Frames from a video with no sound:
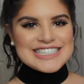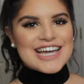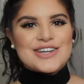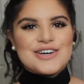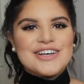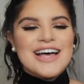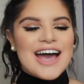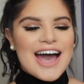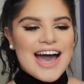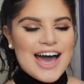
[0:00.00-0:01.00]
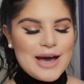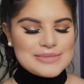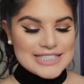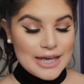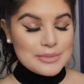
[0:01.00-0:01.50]
channel.
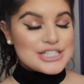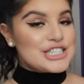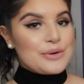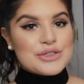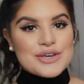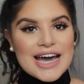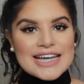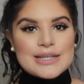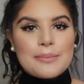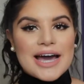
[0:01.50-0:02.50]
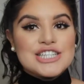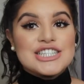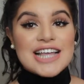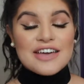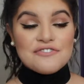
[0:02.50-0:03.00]
Today I'm going to share with you guys my
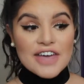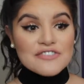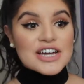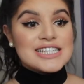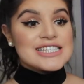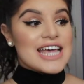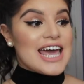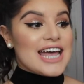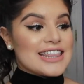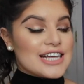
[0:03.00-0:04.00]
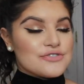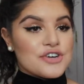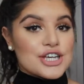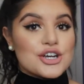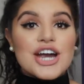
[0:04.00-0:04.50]
July favorites, and that's
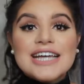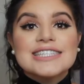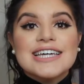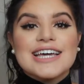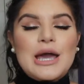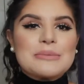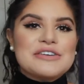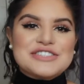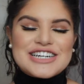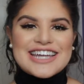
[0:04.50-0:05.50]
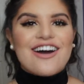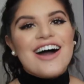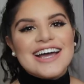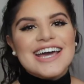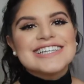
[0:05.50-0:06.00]
freaking crazy. I can't believe it's already
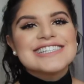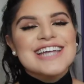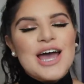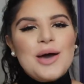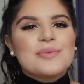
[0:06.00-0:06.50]
August.